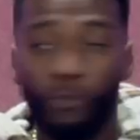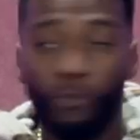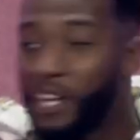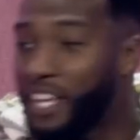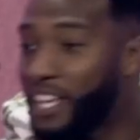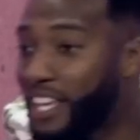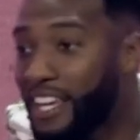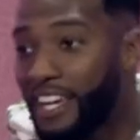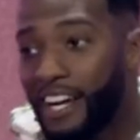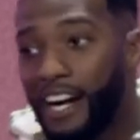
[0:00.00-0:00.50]

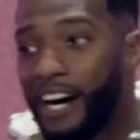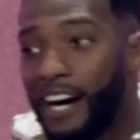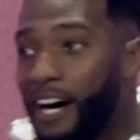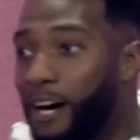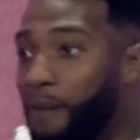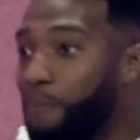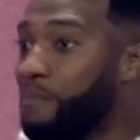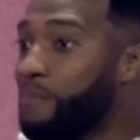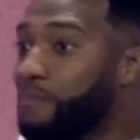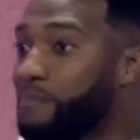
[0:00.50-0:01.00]
week,
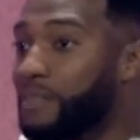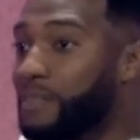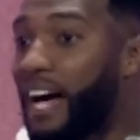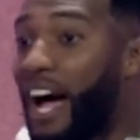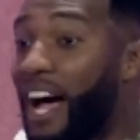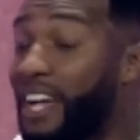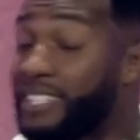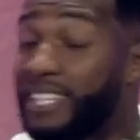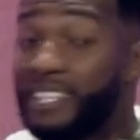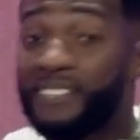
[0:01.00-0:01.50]
um,
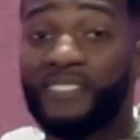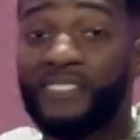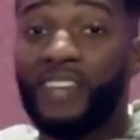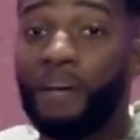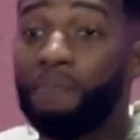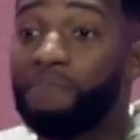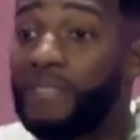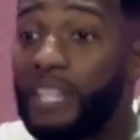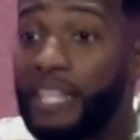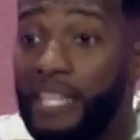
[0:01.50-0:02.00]
God did
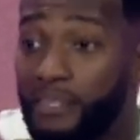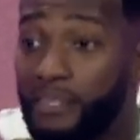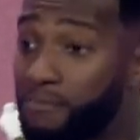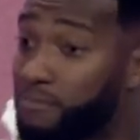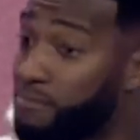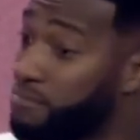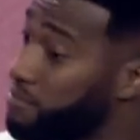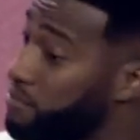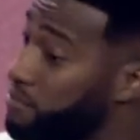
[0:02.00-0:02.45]
something